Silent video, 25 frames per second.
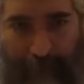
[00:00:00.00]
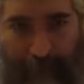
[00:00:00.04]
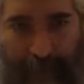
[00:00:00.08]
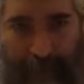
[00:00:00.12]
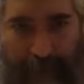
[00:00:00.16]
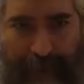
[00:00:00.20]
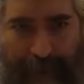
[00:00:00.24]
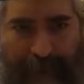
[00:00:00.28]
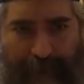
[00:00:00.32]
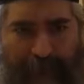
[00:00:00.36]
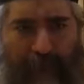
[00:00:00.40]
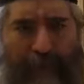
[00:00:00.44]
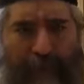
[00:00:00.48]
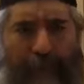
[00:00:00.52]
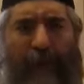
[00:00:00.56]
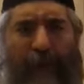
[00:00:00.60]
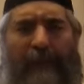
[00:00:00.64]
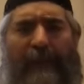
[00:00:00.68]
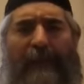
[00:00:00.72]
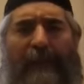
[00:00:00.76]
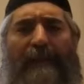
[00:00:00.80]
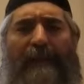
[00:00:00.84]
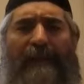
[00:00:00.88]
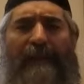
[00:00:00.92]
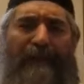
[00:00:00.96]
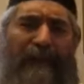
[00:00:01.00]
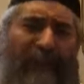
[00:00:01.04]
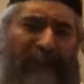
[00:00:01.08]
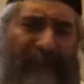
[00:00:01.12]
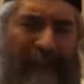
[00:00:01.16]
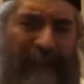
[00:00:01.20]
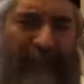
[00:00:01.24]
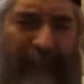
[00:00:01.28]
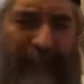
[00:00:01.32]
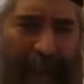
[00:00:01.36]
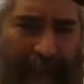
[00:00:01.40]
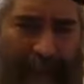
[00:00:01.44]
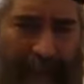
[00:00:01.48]
It's the body, it's
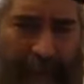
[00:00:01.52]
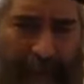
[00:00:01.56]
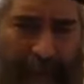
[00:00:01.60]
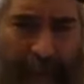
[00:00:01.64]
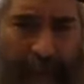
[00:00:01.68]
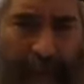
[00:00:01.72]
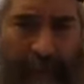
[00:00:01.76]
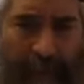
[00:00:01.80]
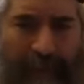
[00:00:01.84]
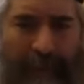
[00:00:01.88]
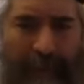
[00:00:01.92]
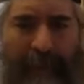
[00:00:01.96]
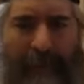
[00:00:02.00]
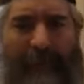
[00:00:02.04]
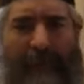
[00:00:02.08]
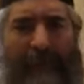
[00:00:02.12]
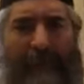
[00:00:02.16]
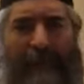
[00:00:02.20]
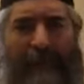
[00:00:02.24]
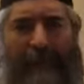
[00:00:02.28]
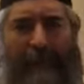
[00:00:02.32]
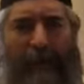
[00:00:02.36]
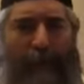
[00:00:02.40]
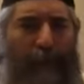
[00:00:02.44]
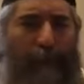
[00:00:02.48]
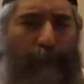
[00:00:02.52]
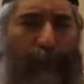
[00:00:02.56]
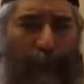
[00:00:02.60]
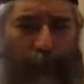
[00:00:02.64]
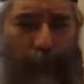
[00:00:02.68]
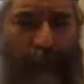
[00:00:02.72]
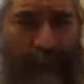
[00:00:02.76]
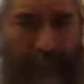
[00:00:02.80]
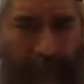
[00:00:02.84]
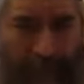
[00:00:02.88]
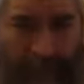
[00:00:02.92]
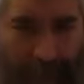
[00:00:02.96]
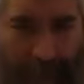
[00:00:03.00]
physicality. It's the
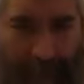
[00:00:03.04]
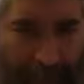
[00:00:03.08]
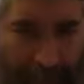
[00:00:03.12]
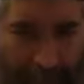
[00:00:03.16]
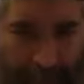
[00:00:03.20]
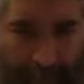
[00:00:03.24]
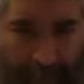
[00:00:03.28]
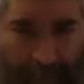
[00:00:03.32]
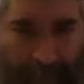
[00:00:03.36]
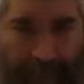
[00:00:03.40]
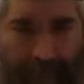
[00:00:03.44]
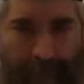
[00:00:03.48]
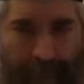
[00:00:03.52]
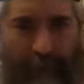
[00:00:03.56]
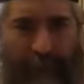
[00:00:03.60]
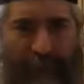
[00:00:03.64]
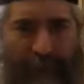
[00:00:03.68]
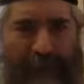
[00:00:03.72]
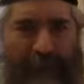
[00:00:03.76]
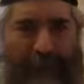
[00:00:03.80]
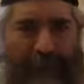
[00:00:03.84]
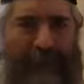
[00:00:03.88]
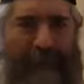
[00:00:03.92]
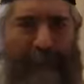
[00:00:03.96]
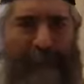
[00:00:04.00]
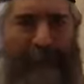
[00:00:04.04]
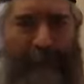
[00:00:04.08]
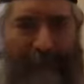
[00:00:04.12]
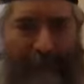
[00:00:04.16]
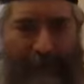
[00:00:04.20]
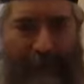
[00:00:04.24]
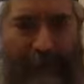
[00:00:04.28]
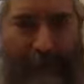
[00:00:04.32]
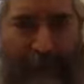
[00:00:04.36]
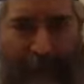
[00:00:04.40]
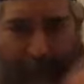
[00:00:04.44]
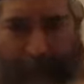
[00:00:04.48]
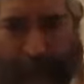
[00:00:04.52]
bones of the house, what
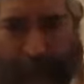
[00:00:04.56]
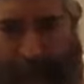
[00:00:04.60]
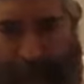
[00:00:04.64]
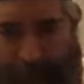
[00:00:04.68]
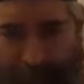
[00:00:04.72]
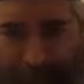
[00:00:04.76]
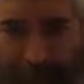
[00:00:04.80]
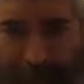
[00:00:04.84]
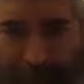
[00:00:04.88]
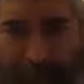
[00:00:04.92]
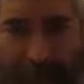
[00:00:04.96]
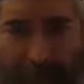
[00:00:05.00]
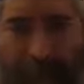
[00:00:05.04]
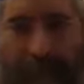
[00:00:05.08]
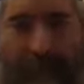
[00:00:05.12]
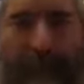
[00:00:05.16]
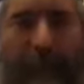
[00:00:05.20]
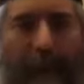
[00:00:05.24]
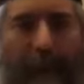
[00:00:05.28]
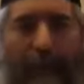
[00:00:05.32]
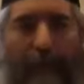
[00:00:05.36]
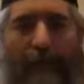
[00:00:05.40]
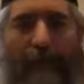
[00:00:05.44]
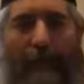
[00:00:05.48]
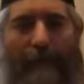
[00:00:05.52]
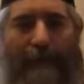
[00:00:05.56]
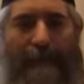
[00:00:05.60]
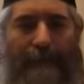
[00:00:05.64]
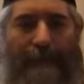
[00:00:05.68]
keeps the building together.